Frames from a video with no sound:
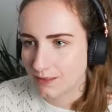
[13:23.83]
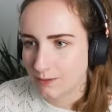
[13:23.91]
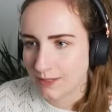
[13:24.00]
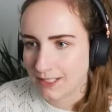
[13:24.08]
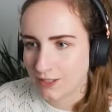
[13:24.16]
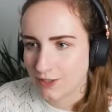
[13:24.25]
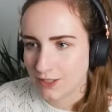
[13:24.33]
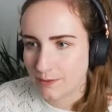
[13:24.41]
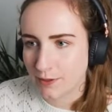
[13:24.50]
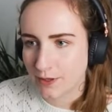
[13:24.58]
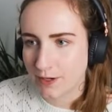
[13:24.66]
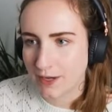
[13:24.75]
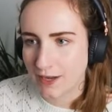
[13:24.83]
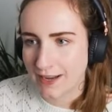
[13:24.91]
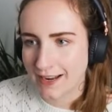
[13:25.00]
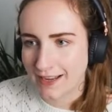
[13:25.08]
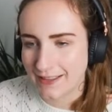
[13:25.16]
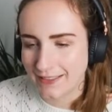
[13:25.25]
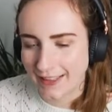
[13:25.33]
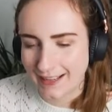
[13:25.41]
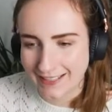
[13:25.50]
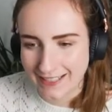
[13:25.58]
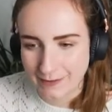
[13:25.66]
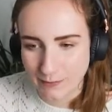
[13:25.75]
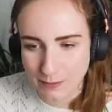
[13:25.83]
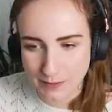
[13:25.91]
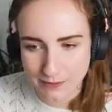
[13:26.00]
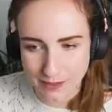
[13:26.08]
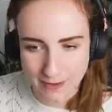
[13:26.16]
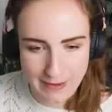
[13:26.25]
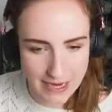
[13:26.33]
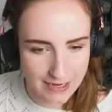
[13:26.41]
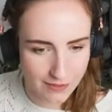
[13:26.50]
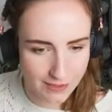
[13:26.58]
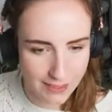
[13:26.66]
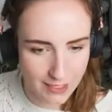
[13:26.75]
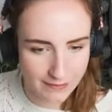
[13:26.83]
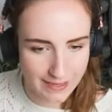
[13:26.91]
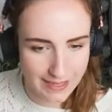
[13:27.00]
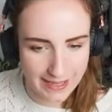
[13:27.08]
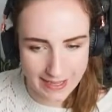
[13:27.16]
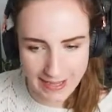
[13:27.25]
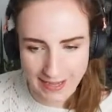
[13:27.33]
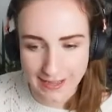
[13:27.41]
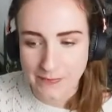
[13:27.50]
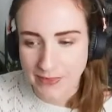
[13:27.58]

we can just put her in a mum's room, kind of just over here.